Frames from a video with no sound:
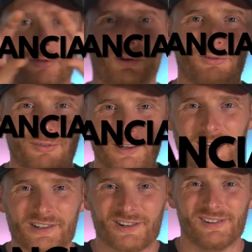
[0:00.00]
not
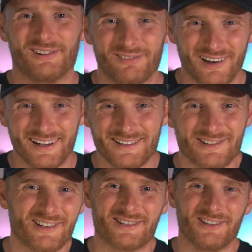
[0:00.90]
financial advice,
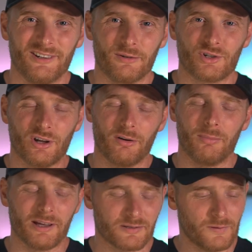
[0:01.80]
just sharing my
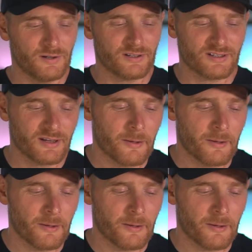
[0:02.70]
experience,